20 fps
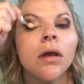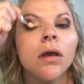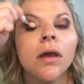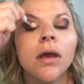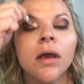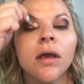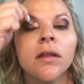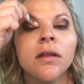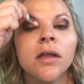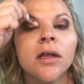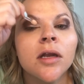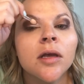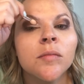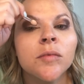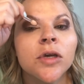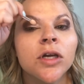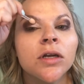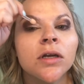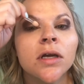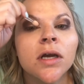And then I'm
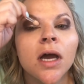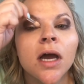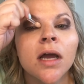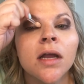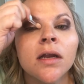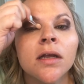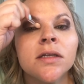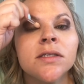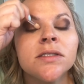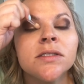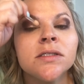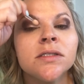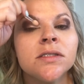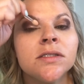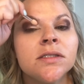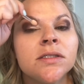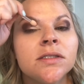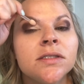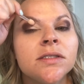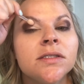gonna kind of
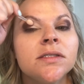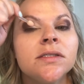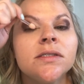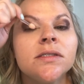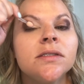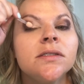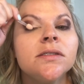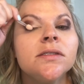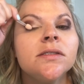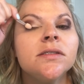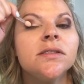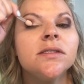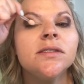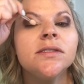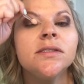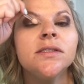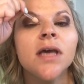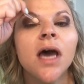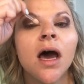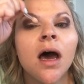
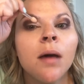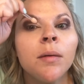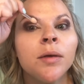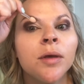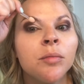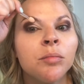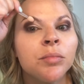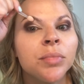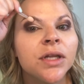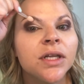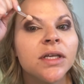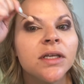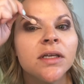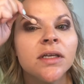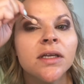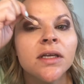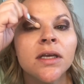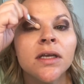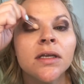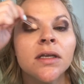dab it, blend
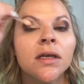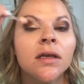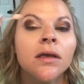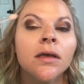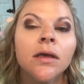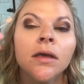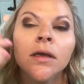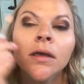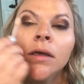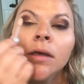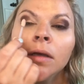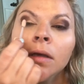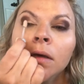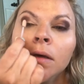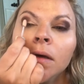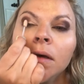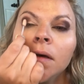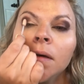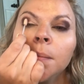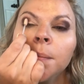it
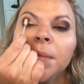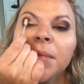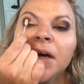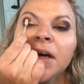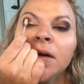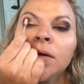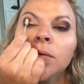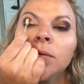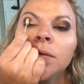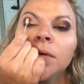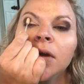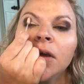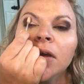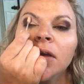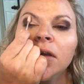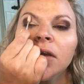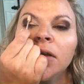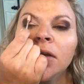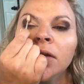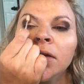about right
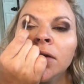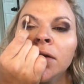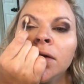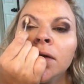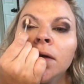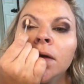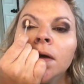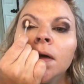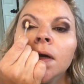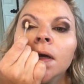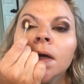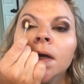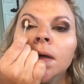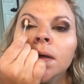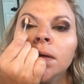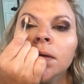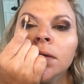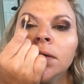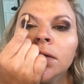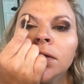here.
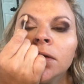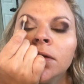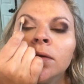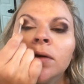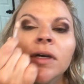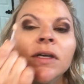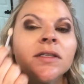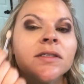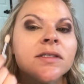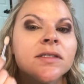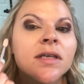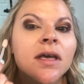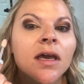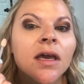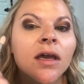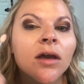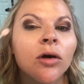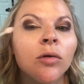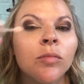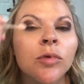You know, I'd
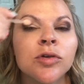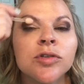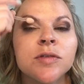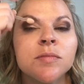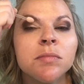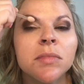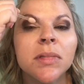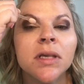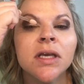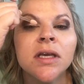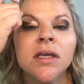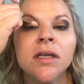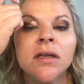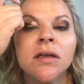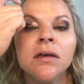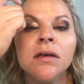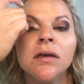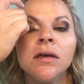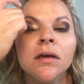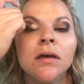say almost
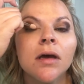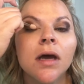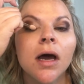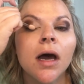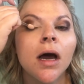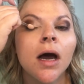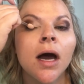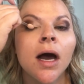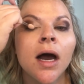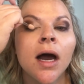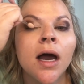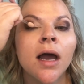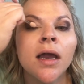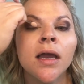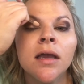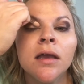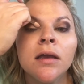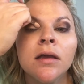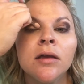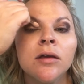
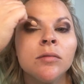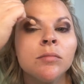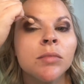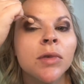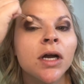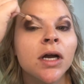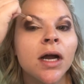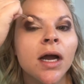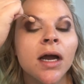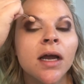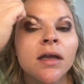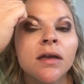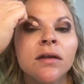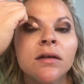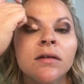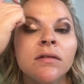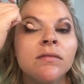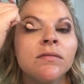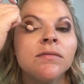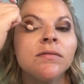mid-eye, but kind
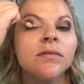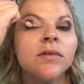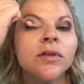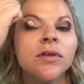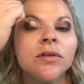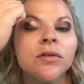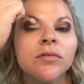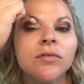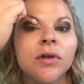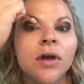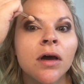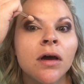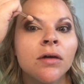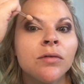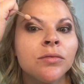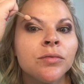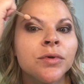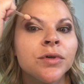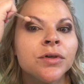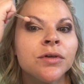of, you know, not
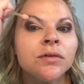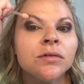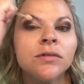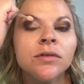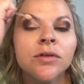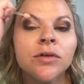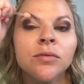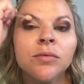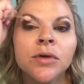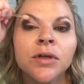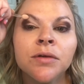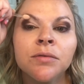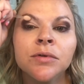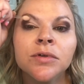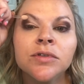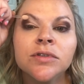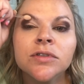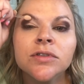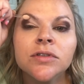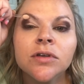real, you don't want it real
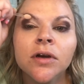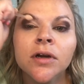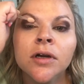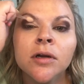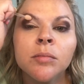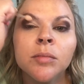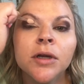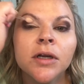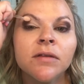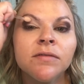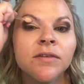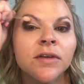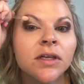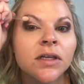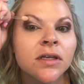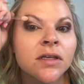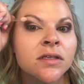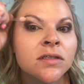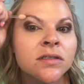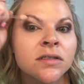stark, but if it
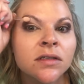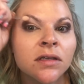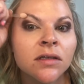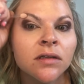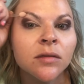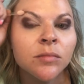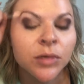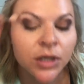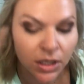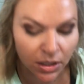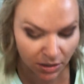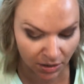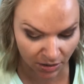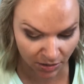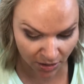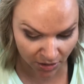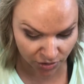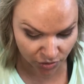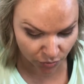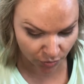is in the beginning,
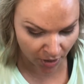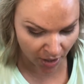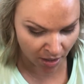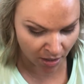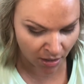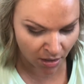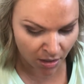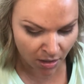that's okay.